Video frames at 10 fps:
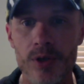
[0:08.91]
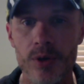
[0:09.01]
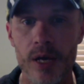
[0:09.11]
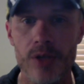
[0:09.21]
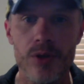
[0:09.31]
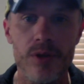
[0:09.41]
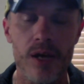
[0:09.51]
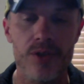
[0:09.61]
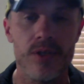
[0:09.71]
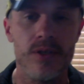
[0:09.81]
do a
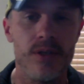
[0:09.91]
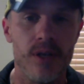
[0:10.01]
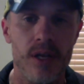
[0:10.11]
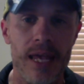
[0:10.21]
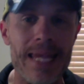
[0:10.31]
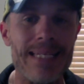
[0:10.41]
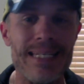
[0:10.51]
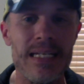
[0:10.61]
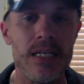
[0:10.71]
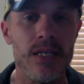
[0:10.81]

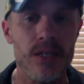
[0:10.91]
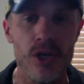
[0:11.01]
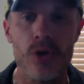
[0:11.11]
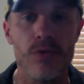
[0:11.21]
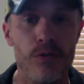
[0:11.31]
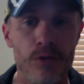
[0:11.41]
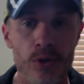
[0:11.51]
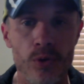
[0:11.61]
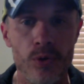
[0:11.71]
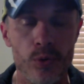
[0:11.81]
2018 year in
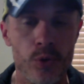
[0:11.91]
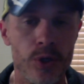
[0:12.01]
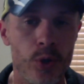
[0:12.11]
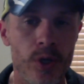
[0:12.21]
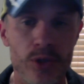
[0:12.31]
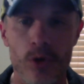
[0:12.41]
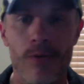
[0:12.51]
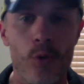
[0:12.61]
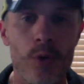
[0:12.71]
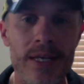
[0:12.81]
review real quick, sort of
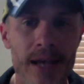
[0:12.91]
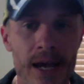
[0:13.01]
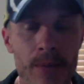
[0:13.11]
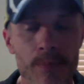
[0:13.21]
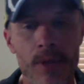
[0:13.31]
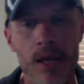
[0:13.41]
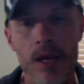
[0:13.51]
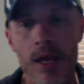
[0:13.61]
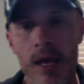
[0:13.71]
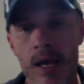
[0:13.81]
a recap,
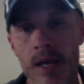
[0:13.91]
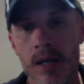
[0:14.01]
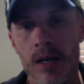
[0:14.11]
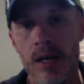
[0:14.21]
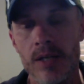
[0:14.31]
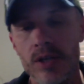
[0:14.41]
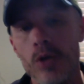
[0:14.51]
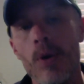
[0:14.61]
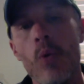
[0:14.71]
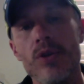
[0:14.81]
and tell
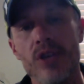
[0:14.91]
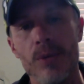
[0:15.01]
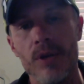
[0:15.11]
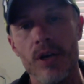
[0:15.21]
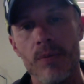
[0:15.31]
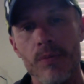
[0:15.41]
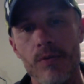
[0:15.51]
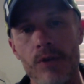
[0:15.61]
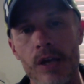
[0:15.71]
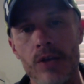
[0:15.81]
you about what's coming up
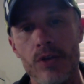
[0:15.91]
in